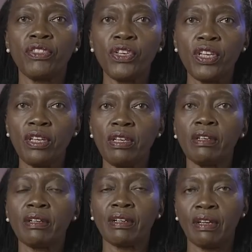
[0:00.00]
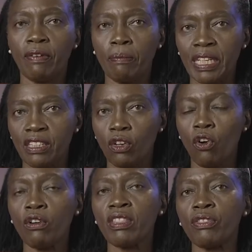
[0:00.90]
the government,
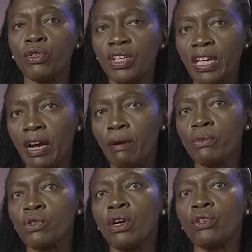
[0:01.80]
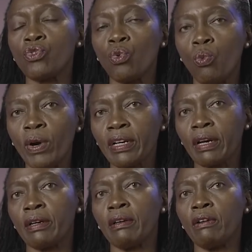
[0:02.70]
all the three arms, to
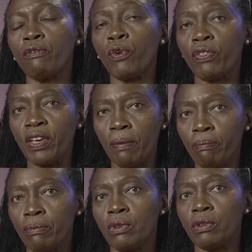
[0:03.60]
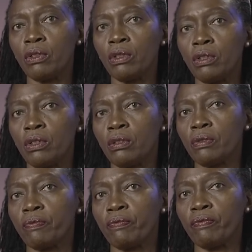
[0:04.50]
work for them
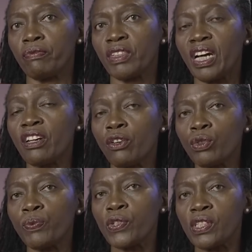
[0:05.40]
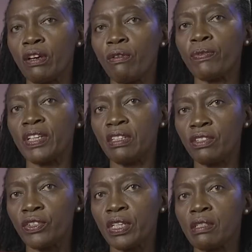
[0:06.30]
and not for
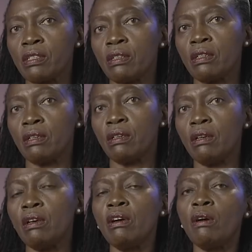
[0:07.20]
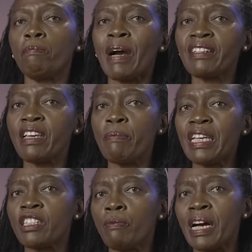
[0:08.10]
self-interest.
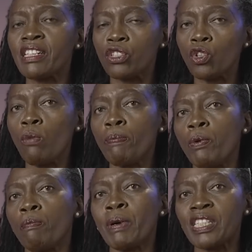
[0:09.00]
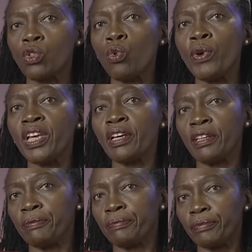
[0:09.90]
Parliament must stop
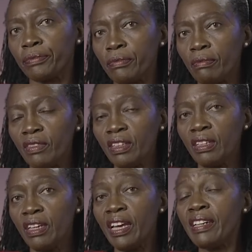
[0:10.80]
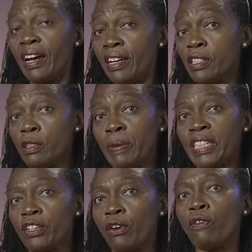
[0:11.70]
pursuing
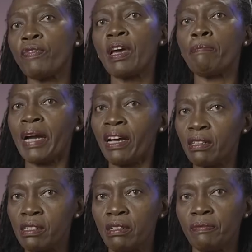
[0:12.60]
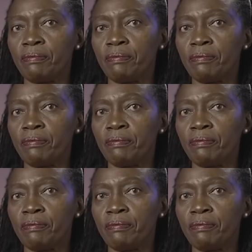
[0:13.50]
enhancement of their parts.